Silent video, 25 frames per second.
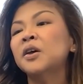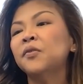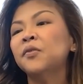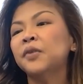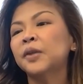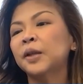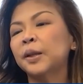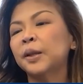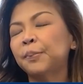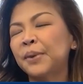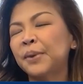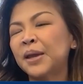
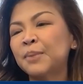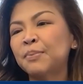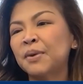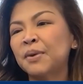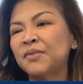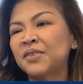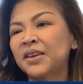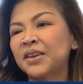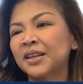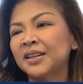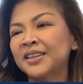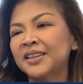Philippine
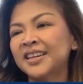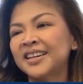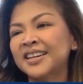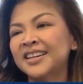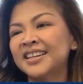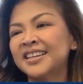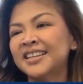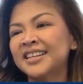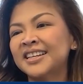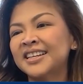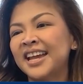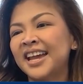
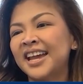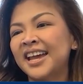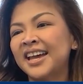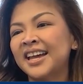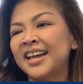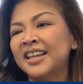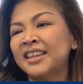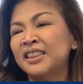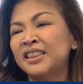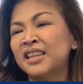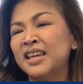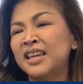pavilion, and